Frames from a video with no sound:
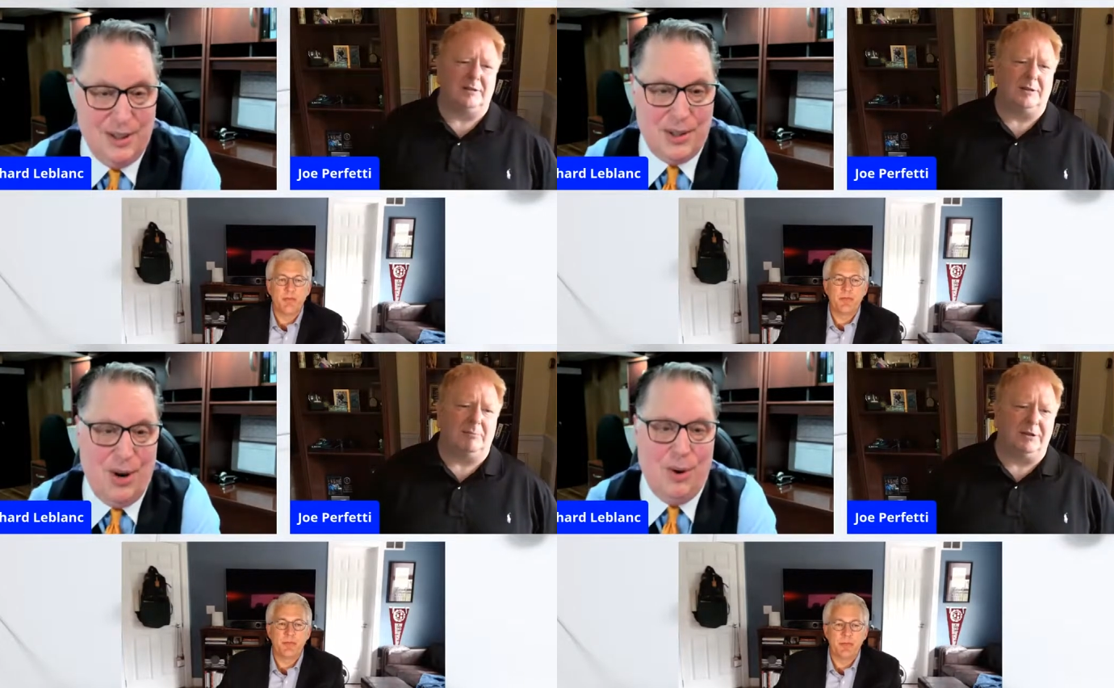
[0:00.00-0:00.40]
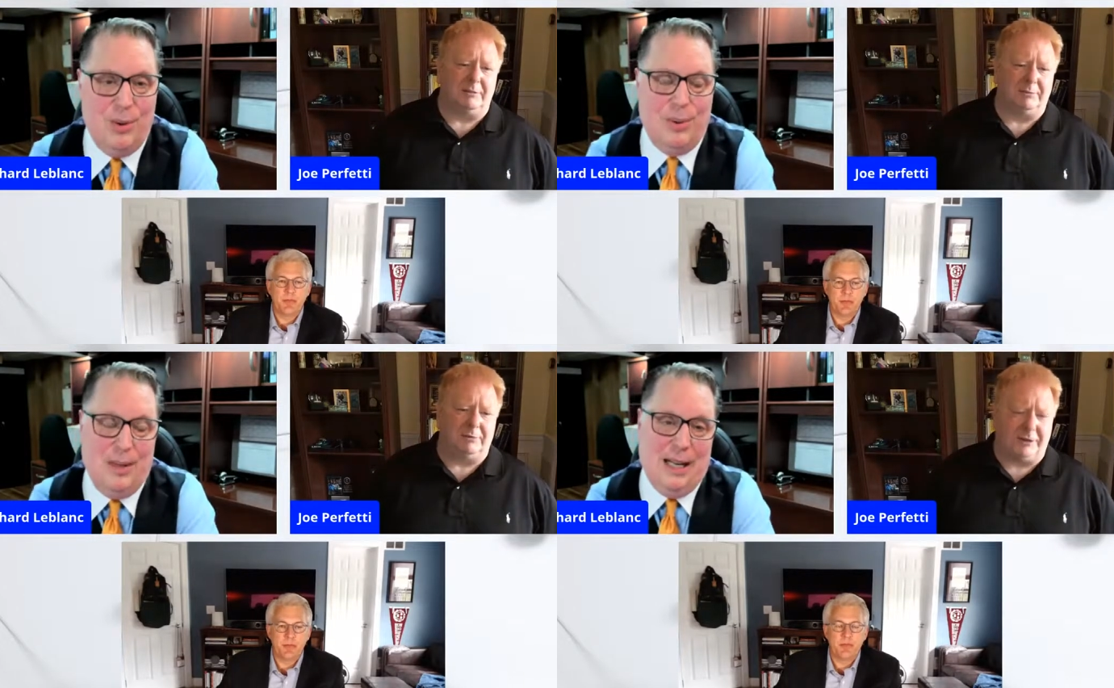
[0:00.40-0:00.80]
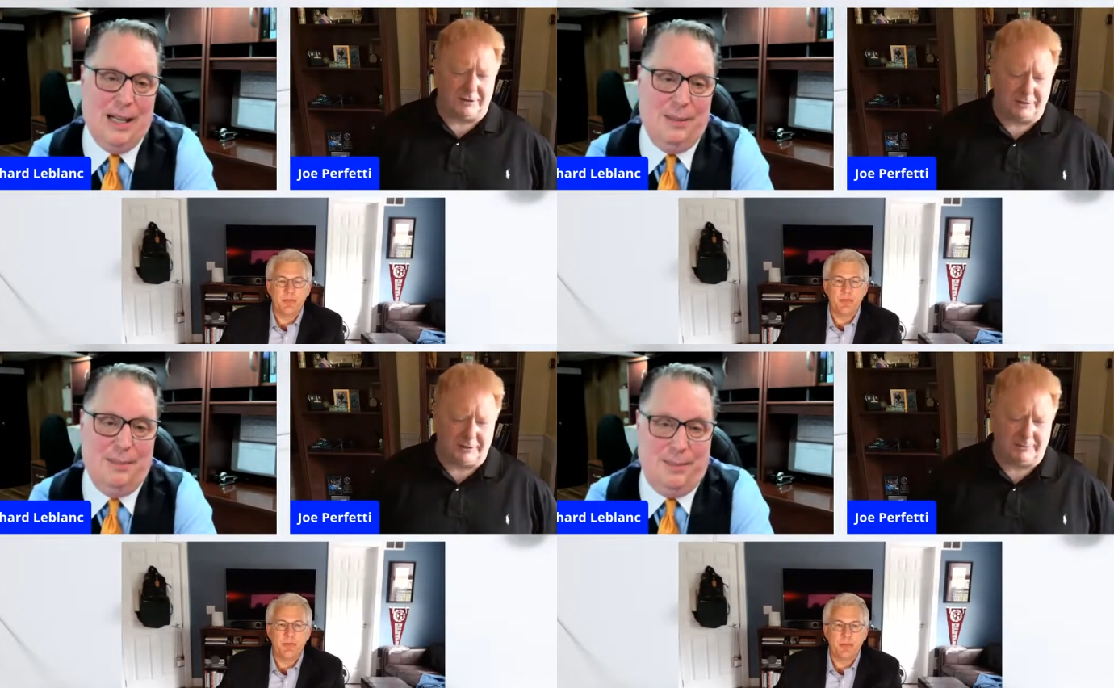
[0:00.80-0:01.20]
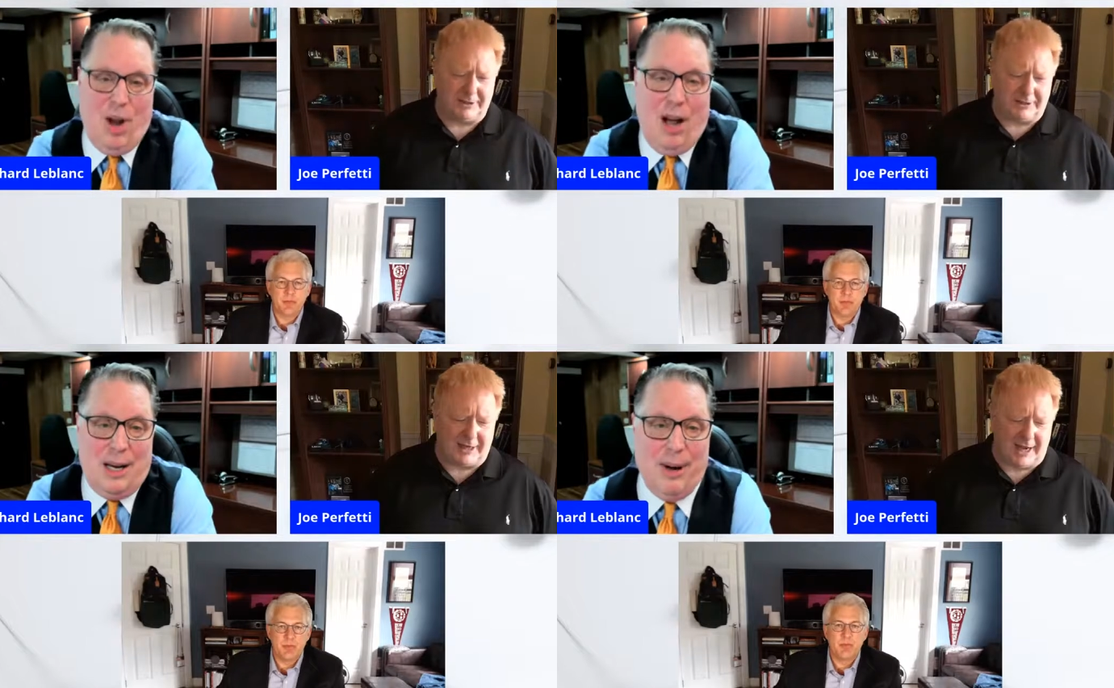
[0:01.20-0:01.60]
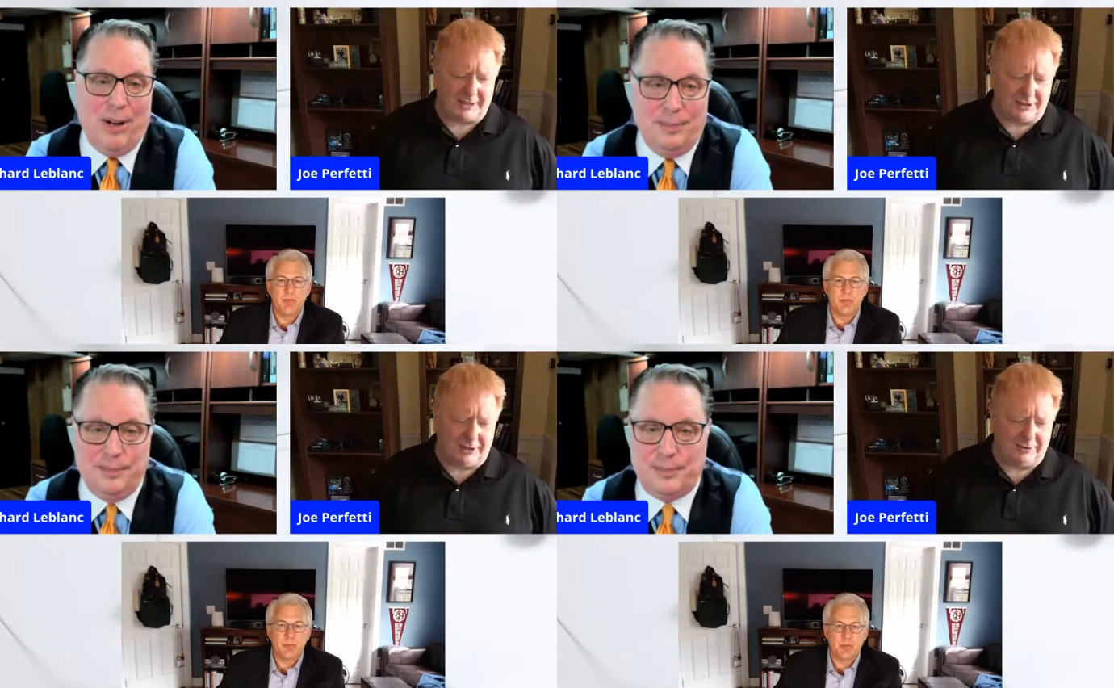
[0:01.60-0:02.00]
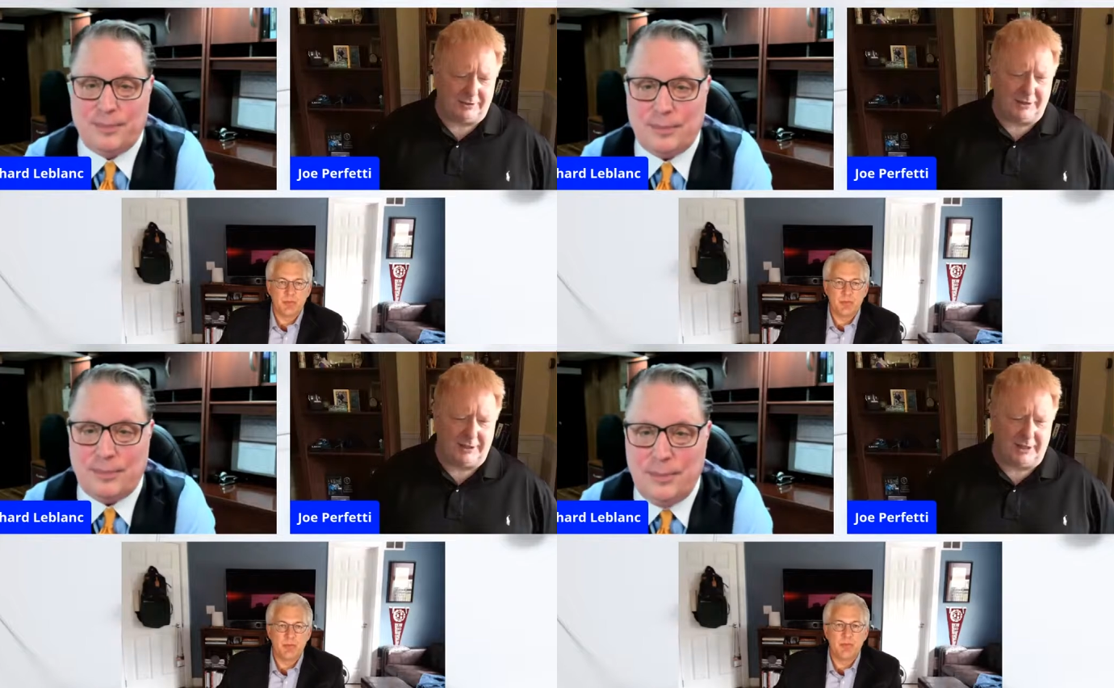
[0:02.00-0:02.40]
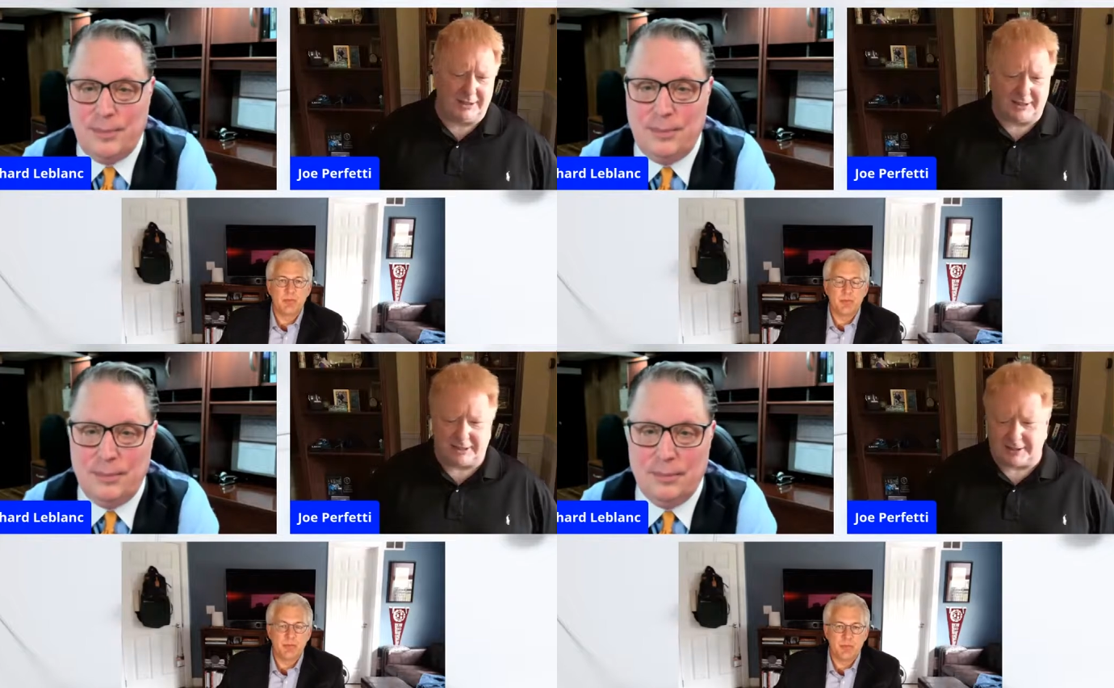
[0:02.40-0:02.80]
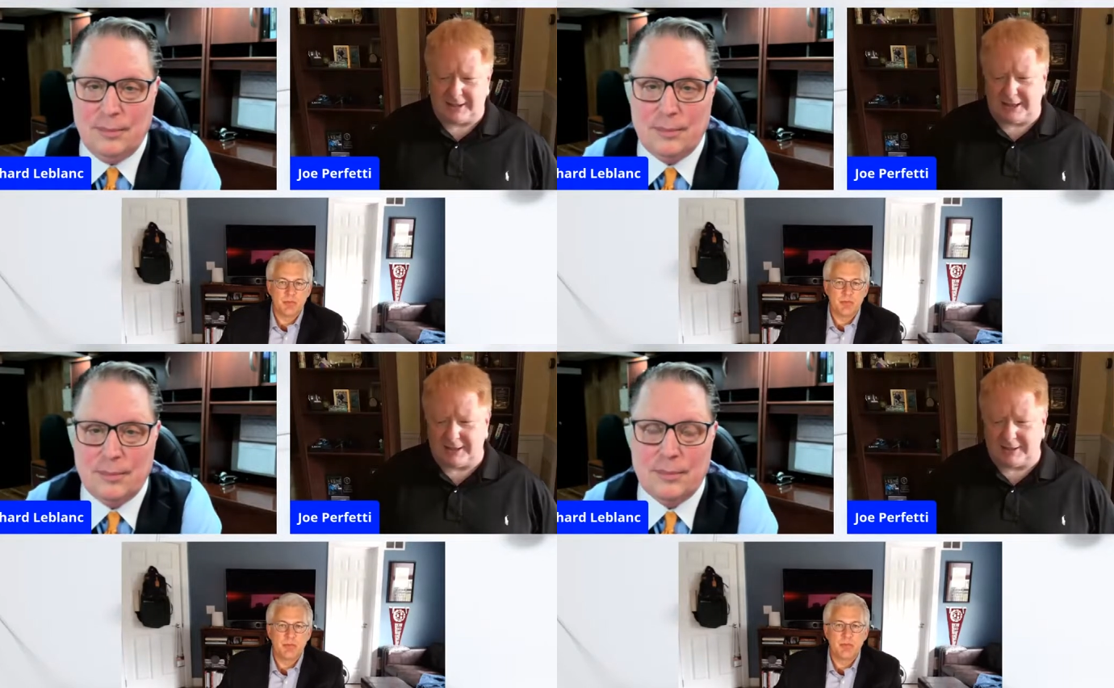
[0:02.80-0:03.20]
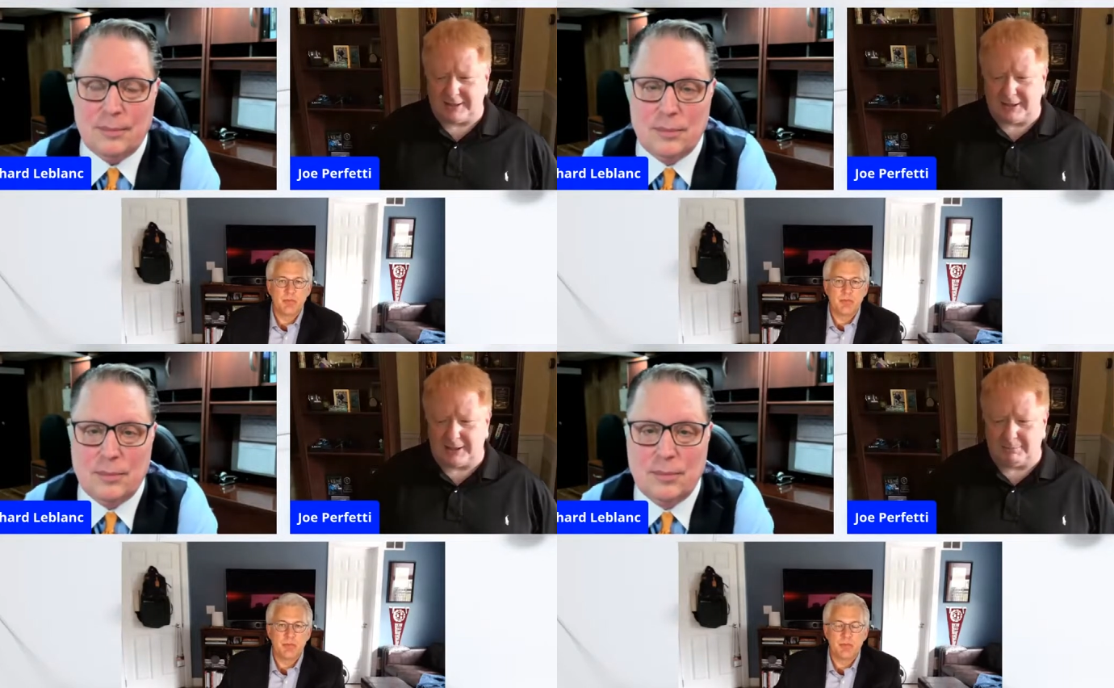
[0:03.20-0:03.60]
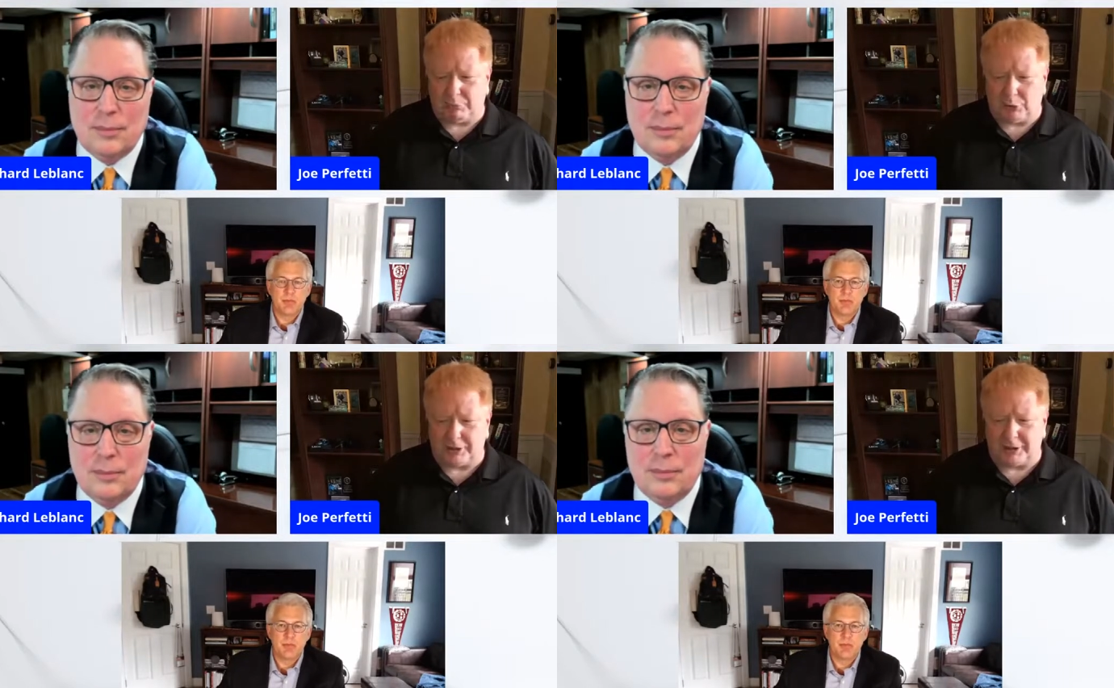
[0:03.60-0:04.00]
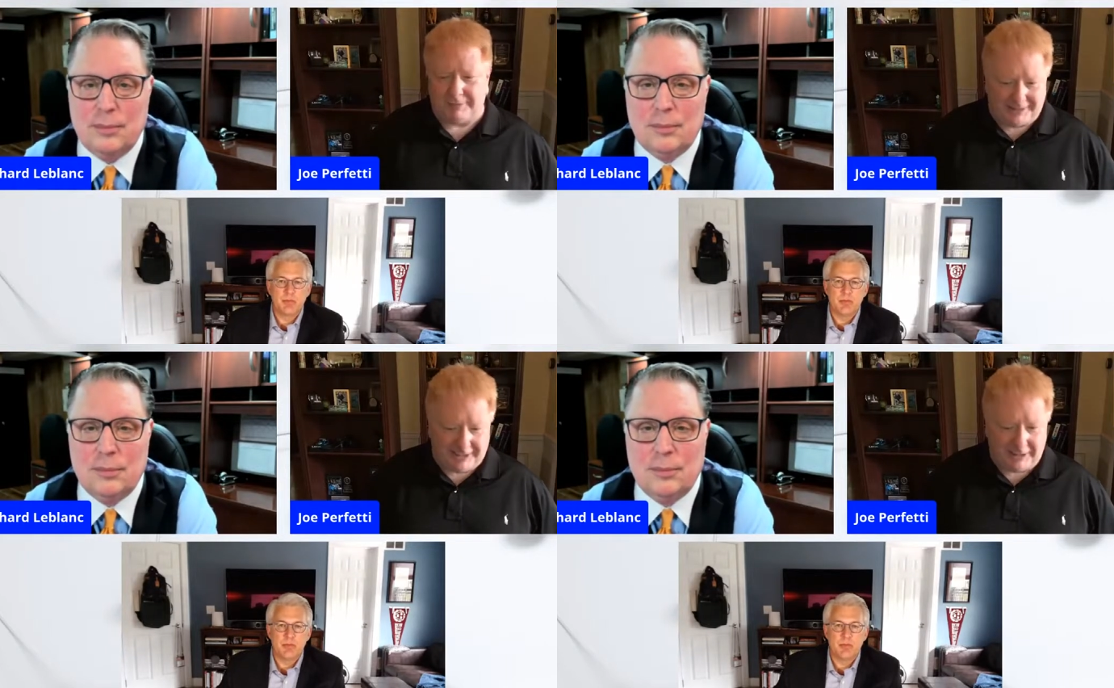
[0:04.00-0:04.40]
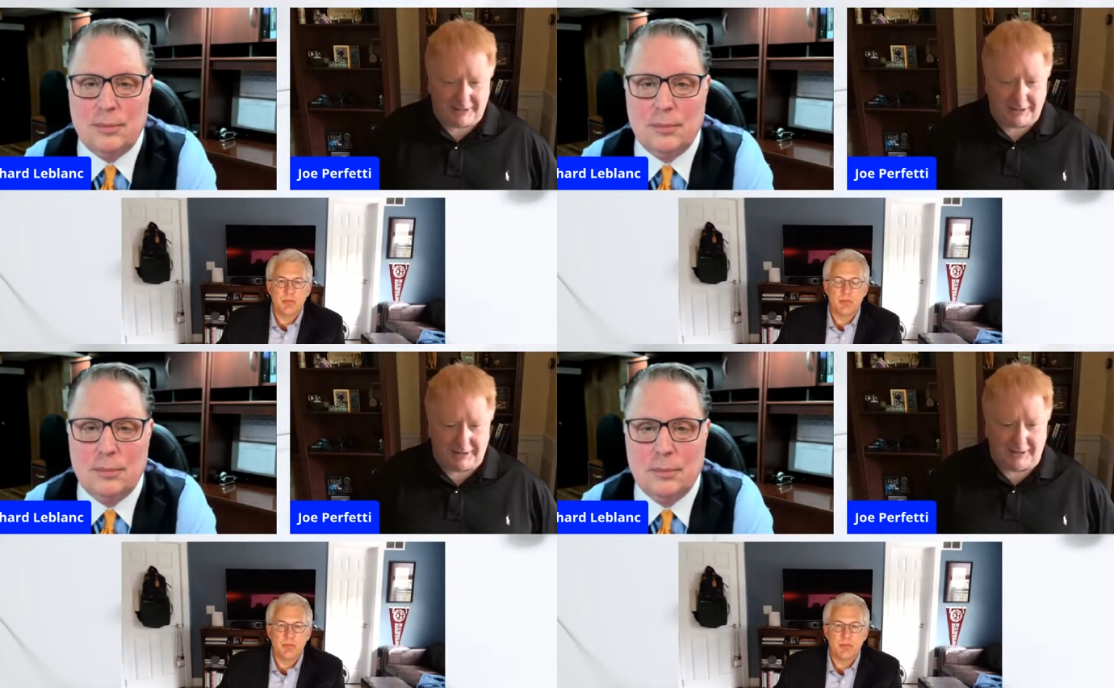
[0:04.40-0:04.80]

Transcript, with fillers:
Speaker 1: So, let me ask
Speaker 2: you: Is this then a board committee?